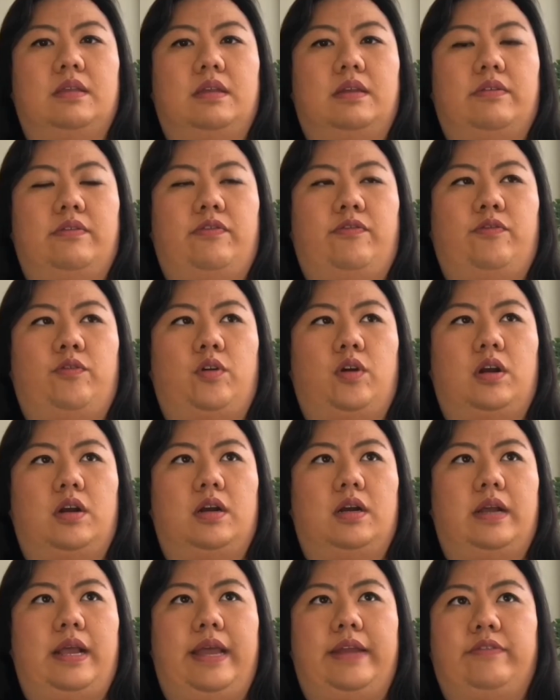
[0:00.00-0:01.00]

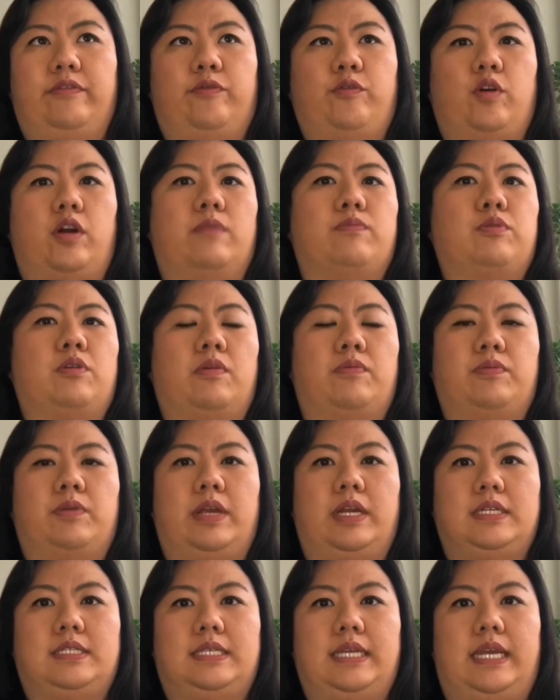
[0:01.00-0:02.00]
For
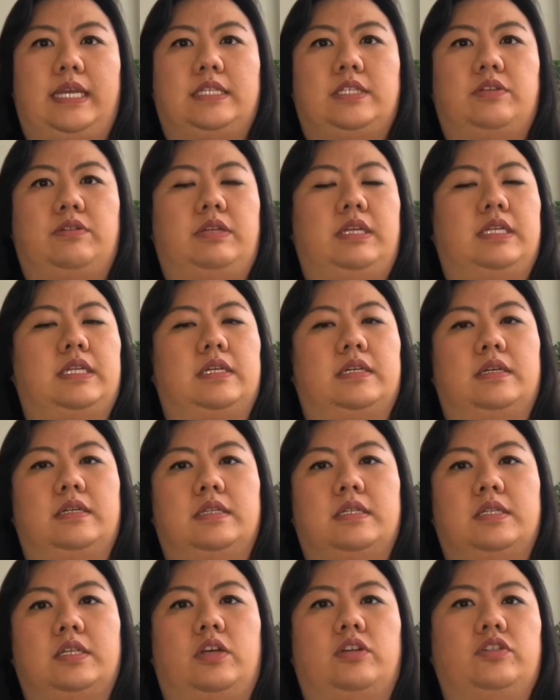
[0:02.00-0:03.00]
appropriate dates, you need to
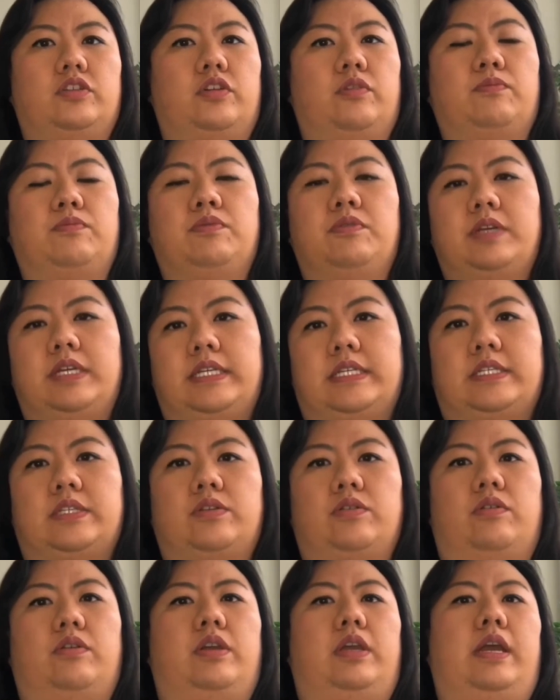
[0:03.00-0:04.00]
consult your
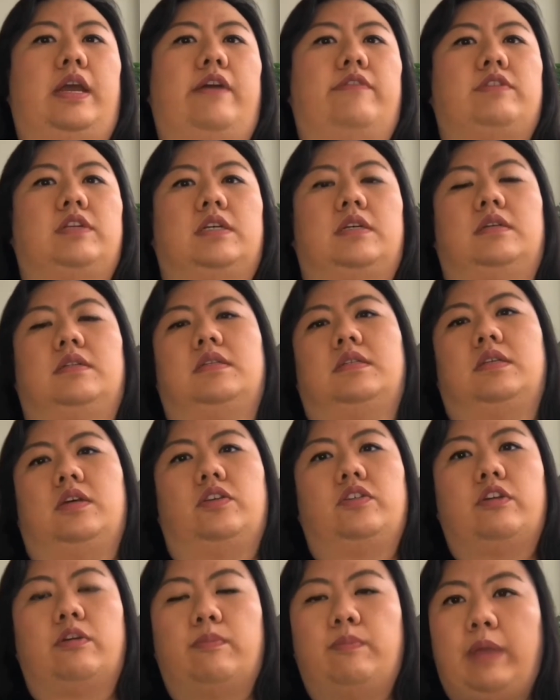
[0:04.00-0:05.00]
priest, or you have to
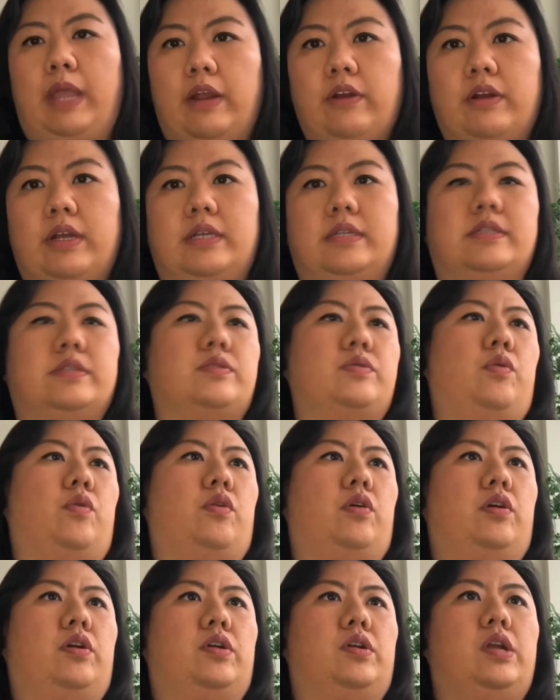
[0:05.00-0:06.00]
consult your parents,
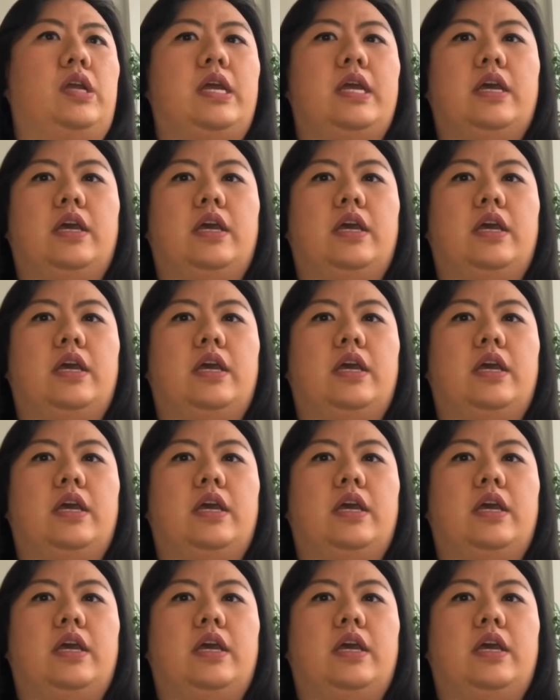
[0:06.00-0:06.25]
or